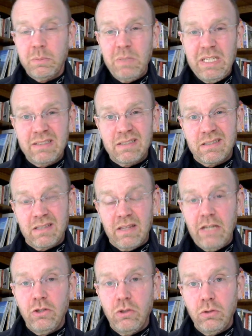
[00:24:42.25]
means
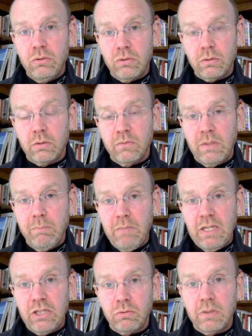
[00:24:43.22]
they do sort of
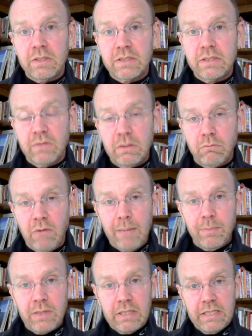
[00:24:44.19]
diminish relatively
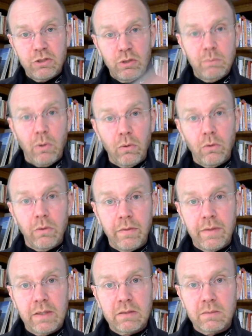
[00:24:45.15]
rapidly as you pull the
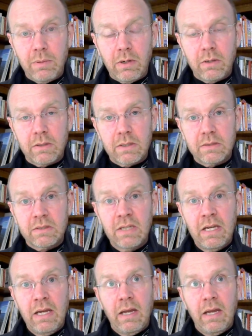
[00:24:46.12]
things apart, because